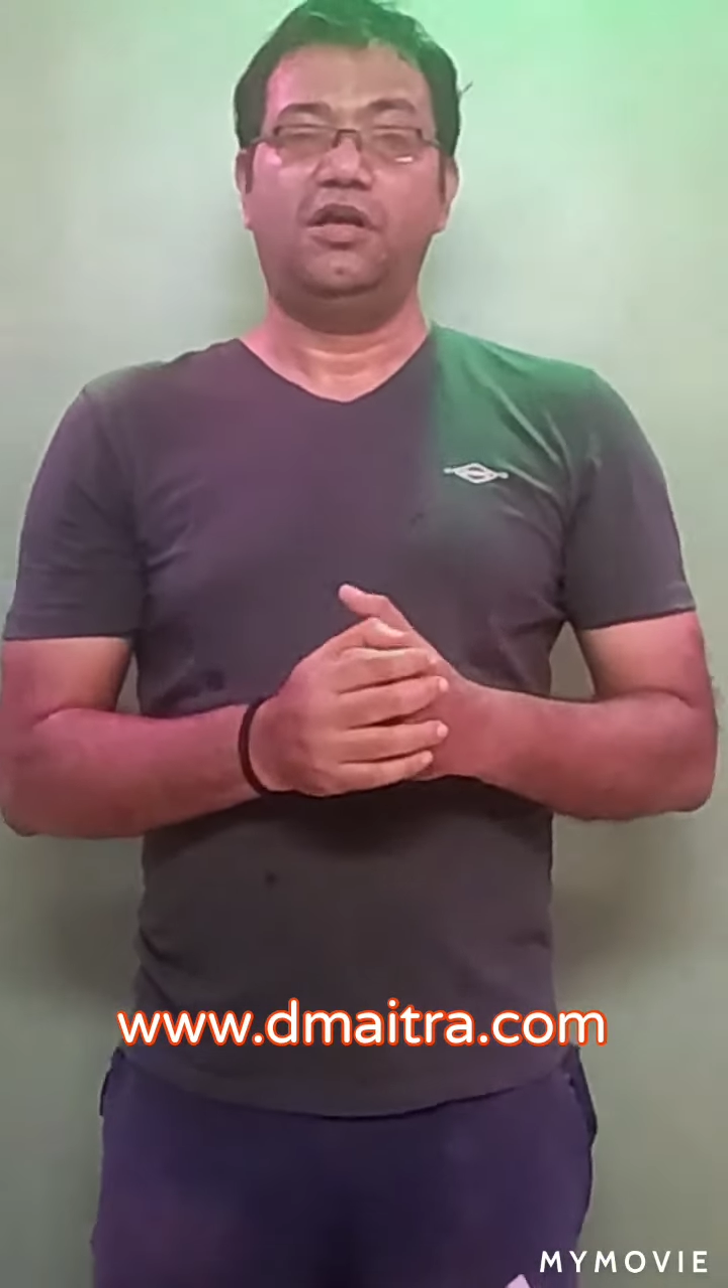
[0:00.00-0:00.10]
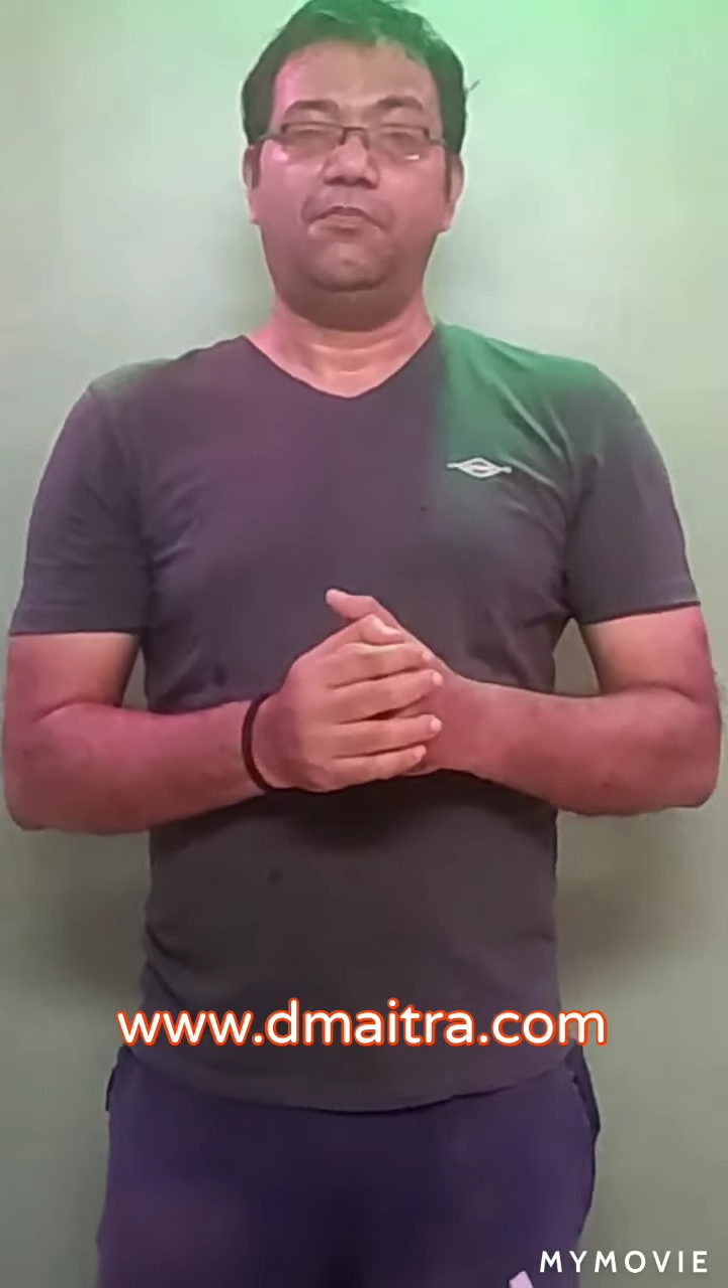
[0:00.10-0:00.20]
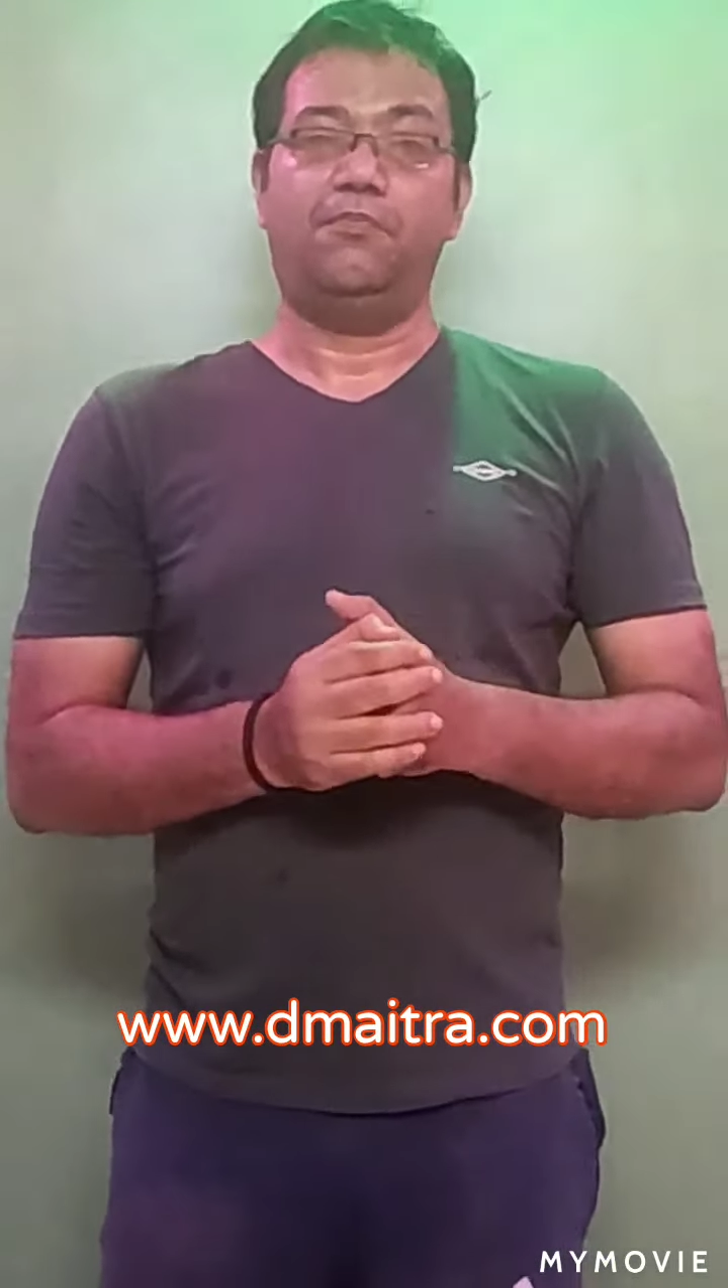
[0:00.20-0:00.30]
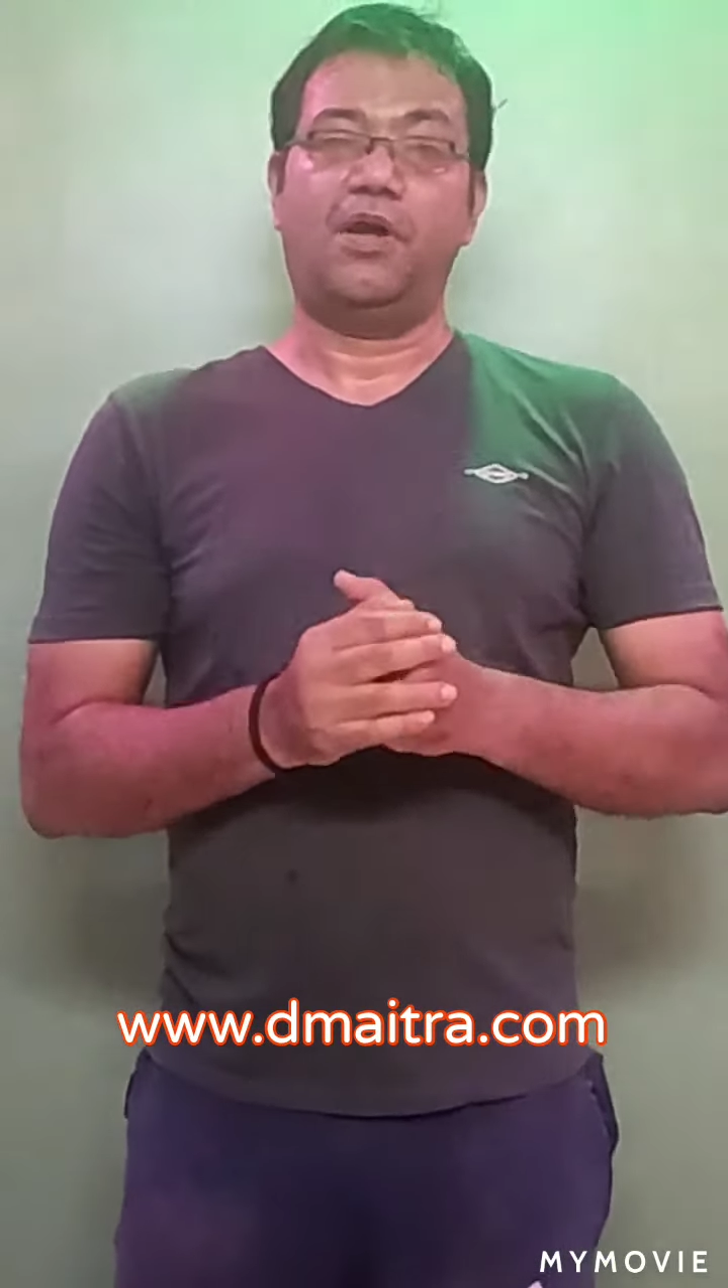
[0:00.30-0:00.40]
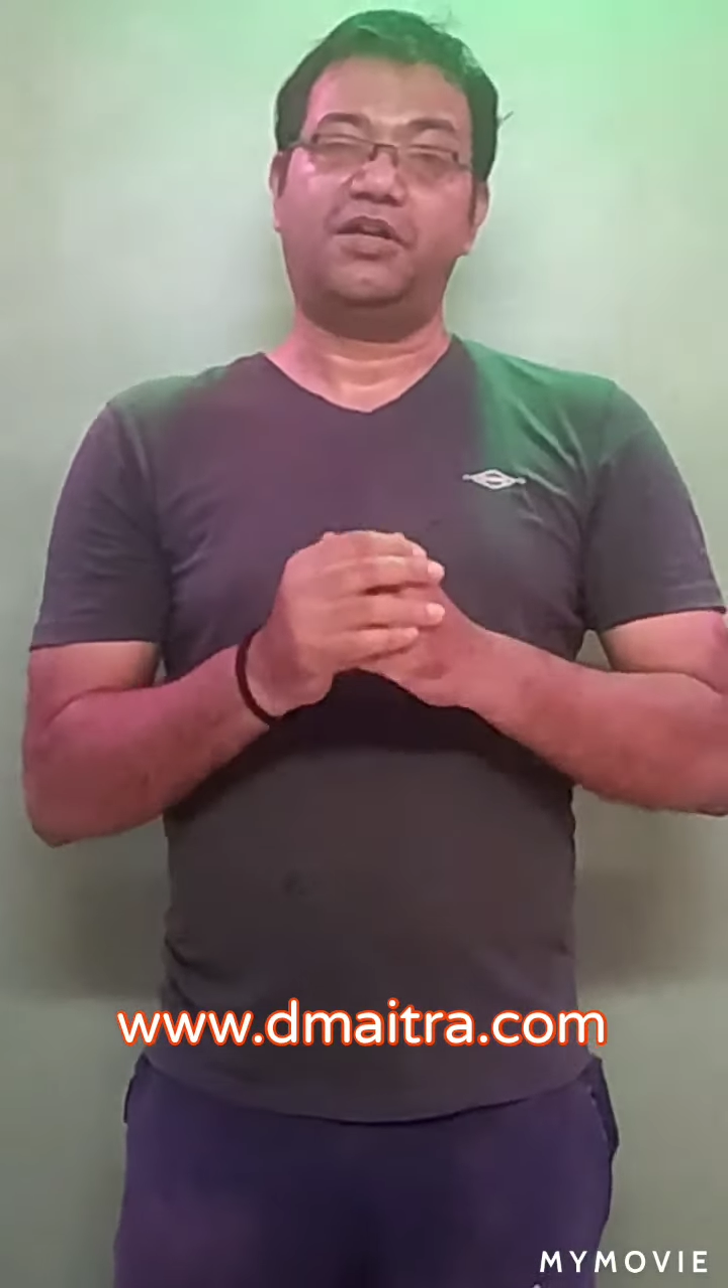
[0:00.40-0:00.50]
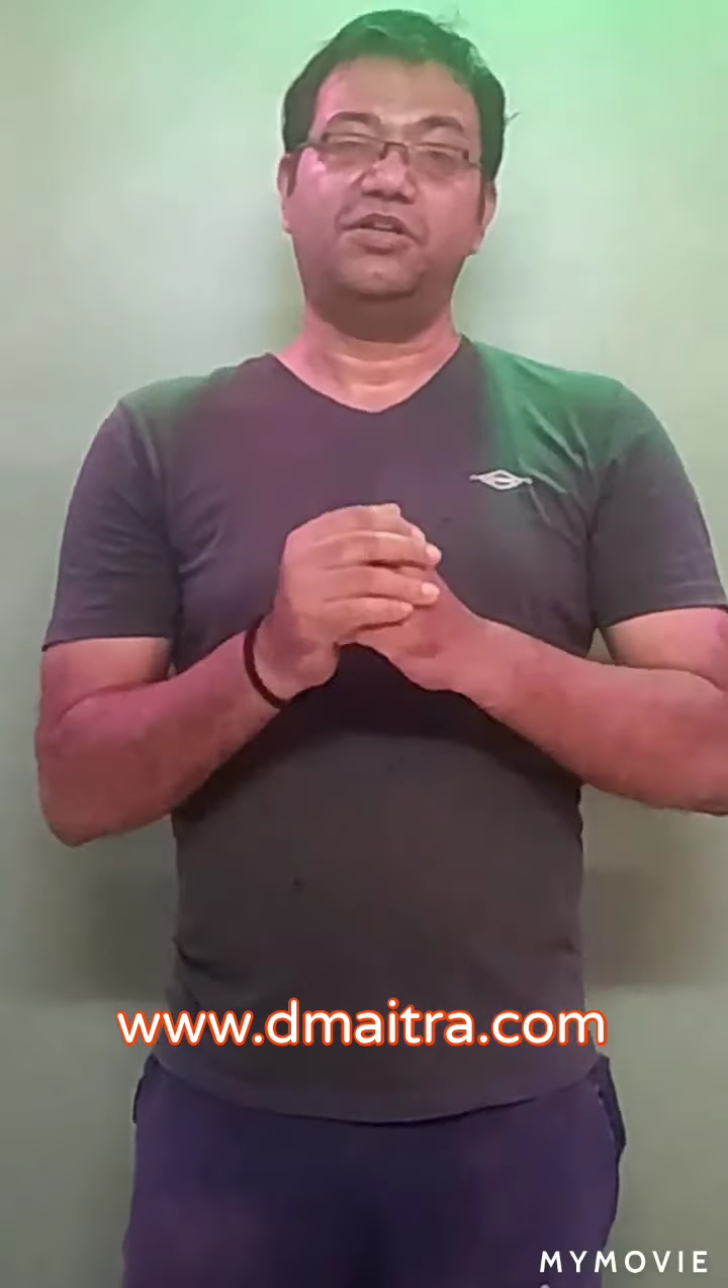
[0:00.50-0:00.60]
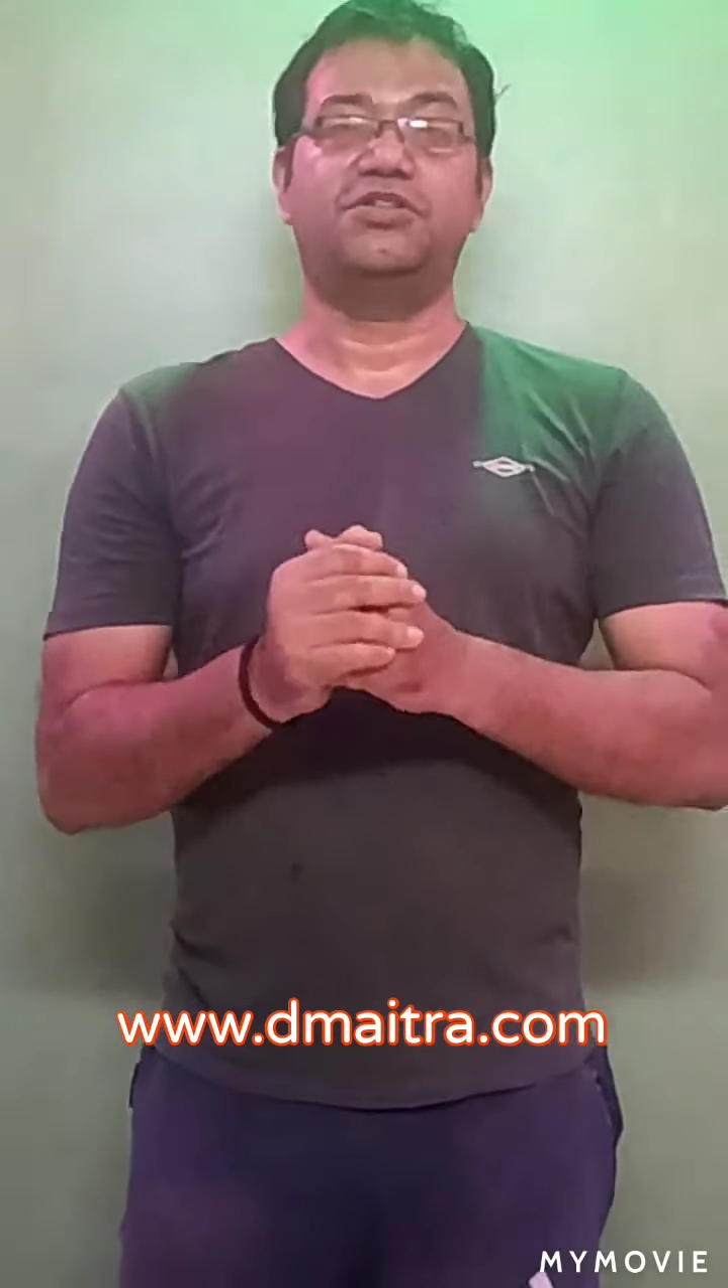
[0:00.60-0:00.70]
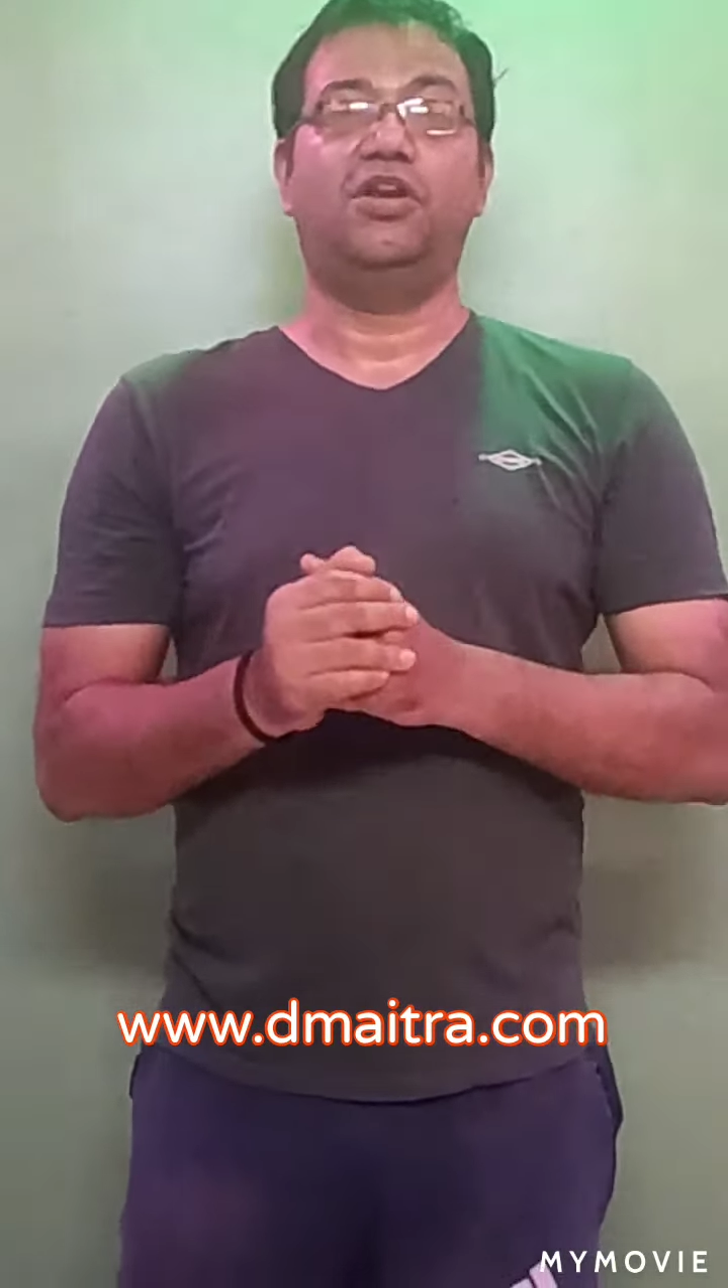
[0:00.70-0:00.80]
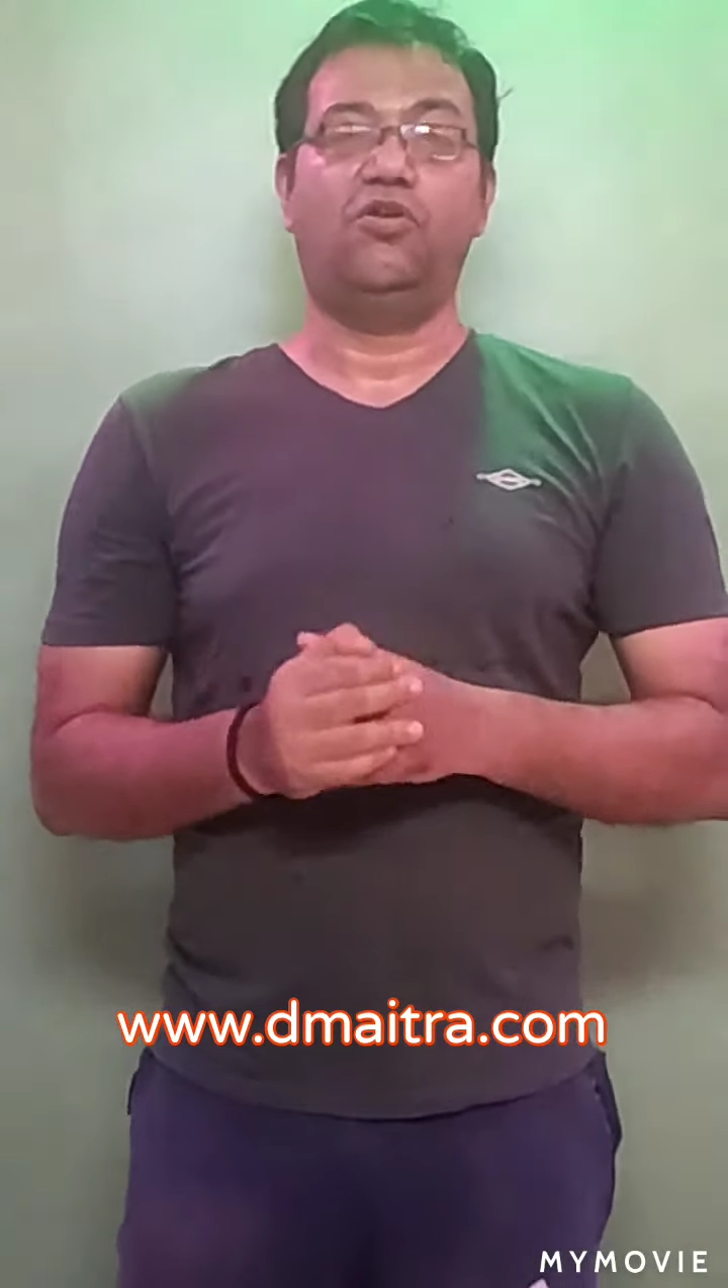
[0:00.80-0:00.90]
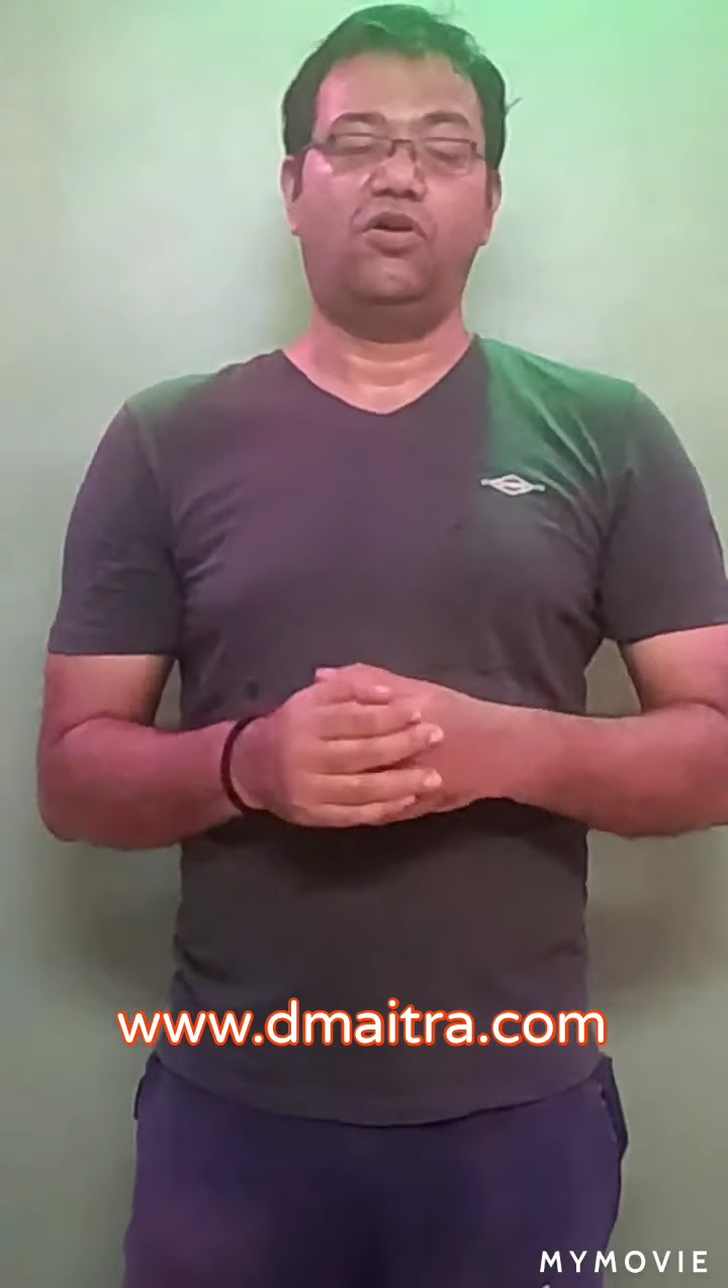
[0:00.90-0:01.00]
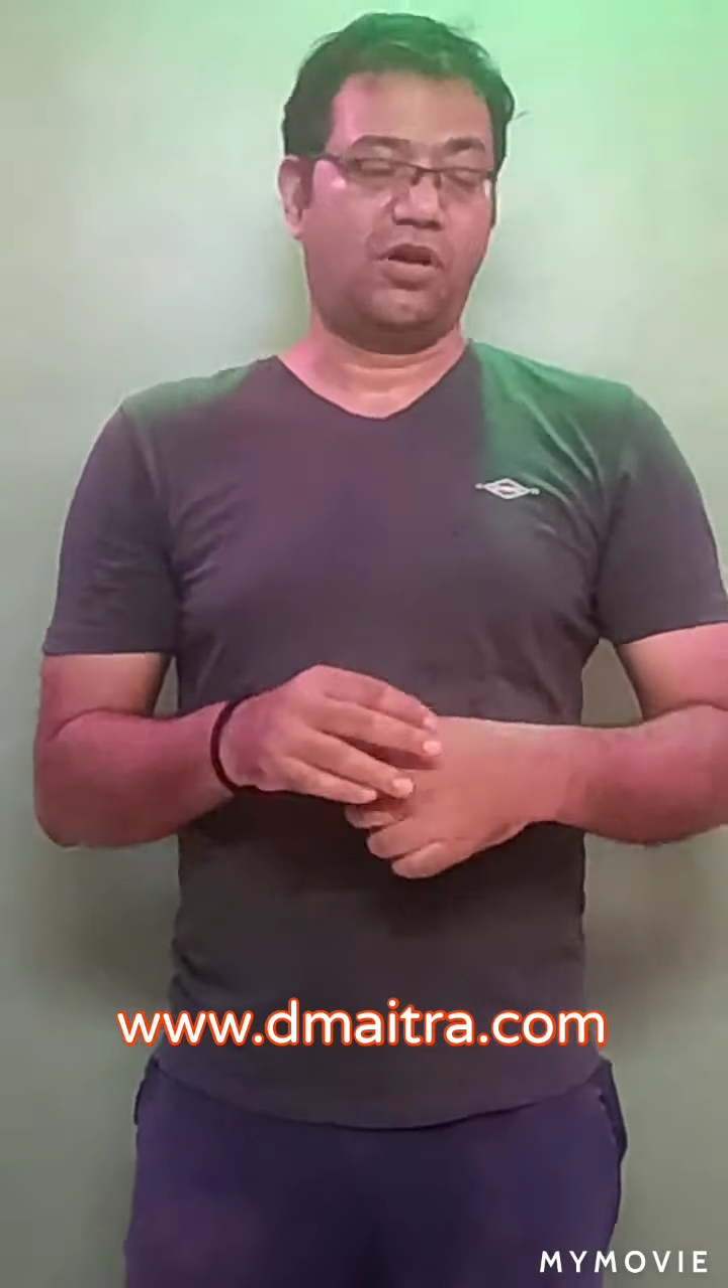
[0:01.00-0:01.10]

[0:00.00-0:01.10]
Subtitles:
matters a lot.